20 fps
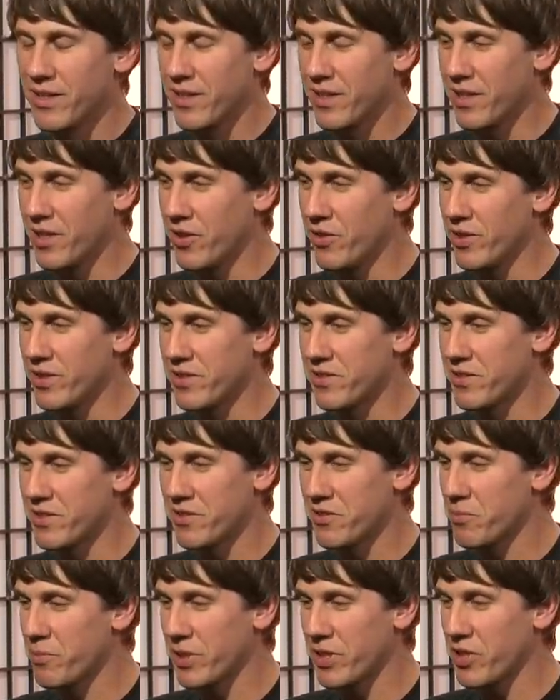you know, it's
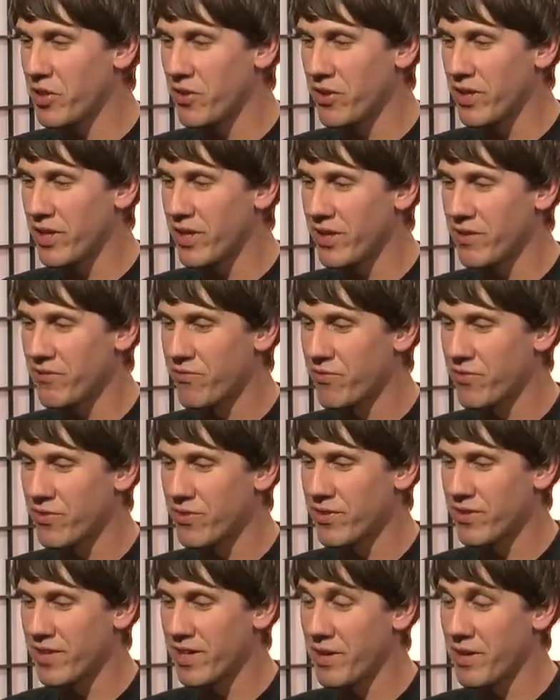this has been going on for.